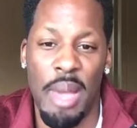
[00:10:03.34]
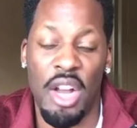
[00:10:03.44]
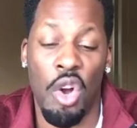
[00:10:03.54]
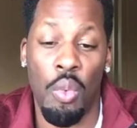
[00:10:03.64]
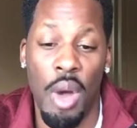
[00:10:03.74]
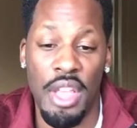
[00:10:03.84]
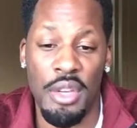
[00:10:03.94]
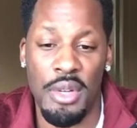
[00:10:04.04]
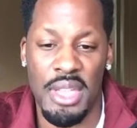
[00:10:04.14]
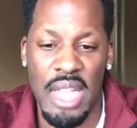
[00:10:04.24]
you make or what
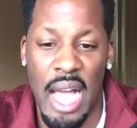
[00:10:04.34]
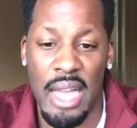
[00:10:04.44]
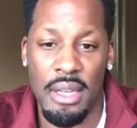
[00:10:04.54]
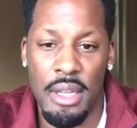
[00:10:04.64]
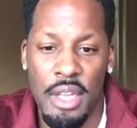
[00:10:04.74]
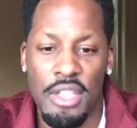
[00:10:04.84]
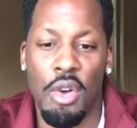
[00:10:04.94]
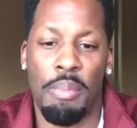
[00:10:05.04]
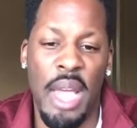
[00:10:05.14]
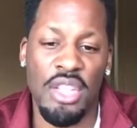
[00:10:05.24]
you decide.
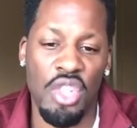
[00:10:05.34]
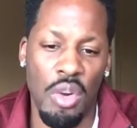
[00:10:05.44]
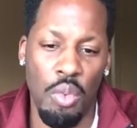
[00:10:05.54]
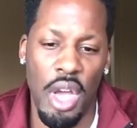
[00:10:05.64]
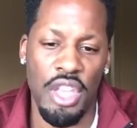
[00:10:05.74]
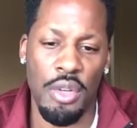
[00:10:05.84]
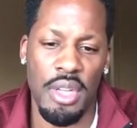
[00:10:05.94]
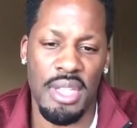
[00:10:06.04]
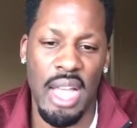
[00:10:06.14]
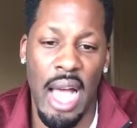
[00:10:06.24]
So based on what you
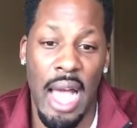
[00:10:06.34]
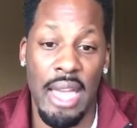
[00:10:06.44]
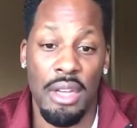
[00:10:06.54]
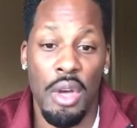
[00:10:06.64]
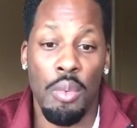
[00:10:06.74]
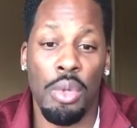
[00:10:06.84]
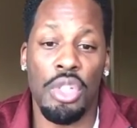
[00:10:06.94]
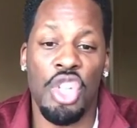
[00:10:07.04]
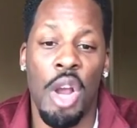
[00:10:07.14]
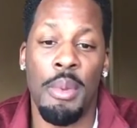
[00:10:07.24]
decide
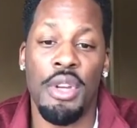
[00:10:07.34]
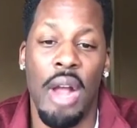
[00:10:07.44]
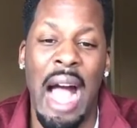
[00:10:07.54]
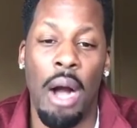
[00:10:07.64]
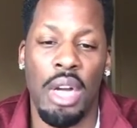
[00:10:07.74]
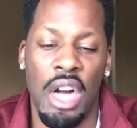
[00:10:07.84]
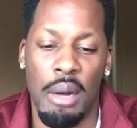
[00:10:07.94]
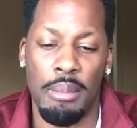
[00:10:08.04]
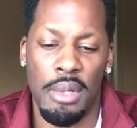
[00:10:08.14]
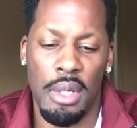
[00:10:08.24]
will determine your
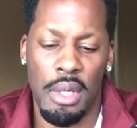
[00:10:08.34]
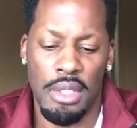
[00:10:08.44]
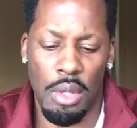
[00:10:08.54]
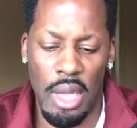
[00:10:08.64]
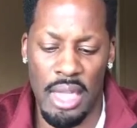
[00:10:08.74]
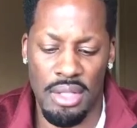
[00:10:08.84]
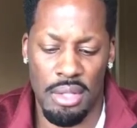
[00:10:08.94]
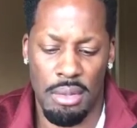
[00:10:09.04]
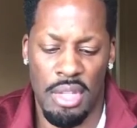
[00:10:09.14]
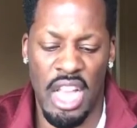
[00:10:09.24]
outcome. So
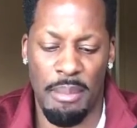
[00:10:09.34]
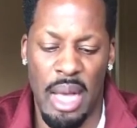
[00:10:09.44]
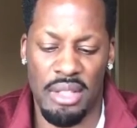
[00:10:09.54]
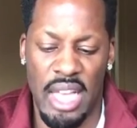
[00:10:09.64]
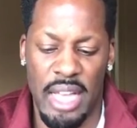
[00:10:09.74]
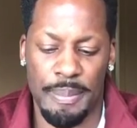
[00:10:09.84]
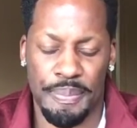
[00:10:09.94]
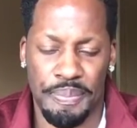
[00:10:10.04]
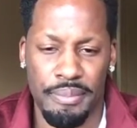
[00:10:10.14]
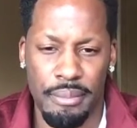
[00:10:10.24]
let's think about
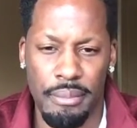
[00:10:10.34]
that.